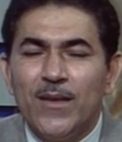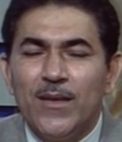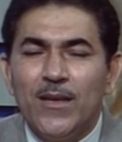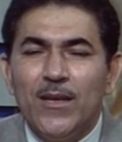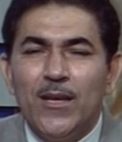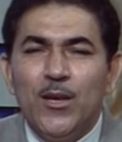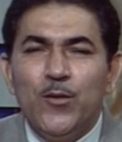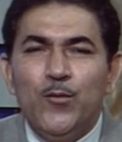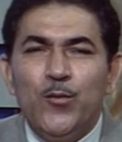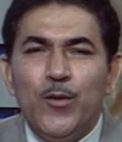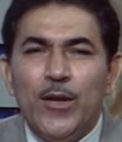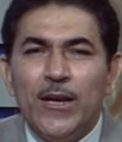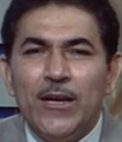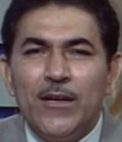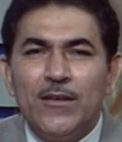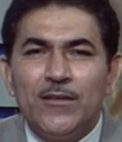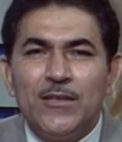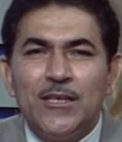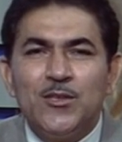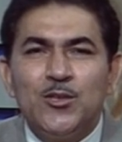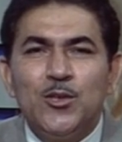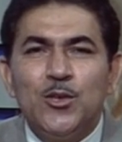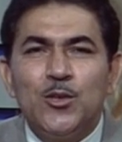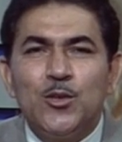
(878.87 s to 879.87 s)
If you are
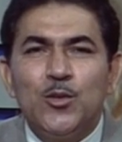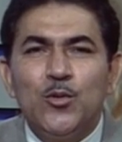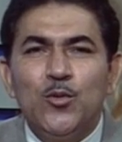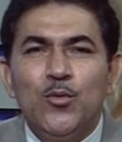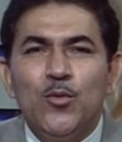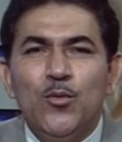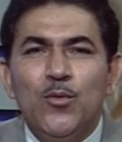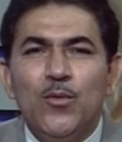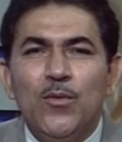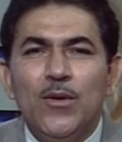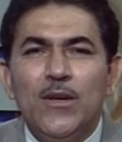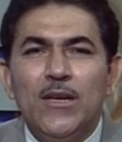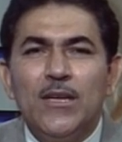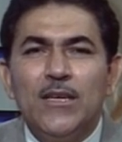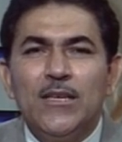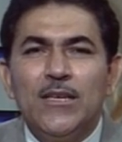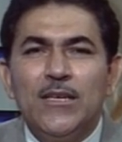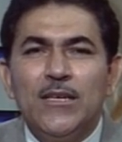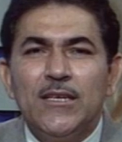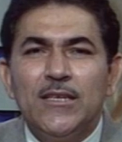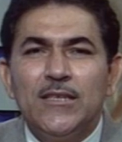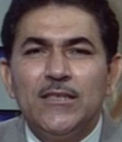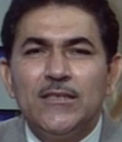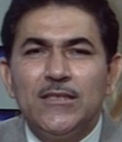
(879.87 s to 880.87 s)
interested to
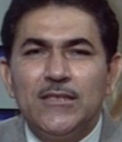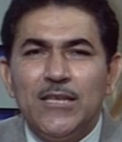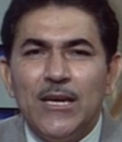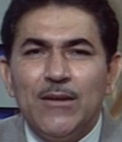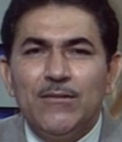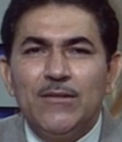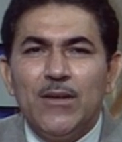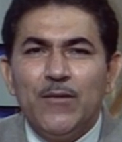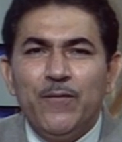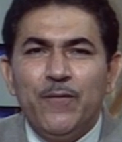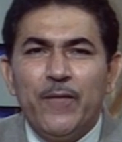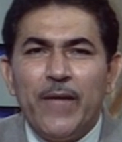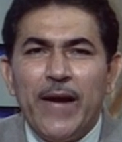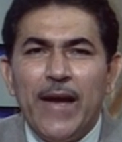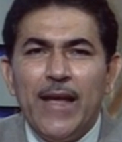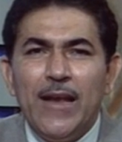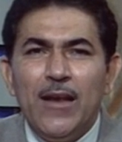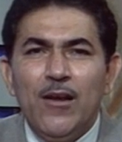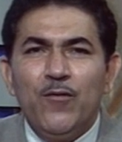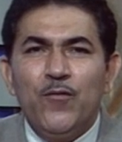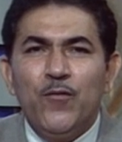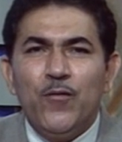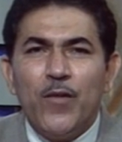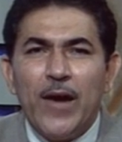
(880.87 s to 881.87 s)
save the
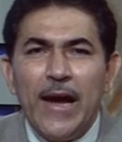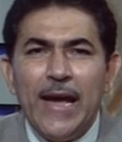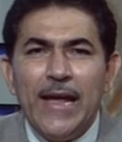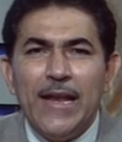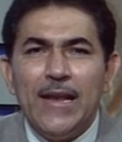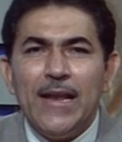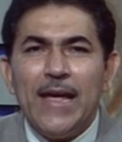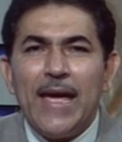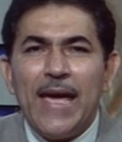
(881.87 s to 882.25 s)
file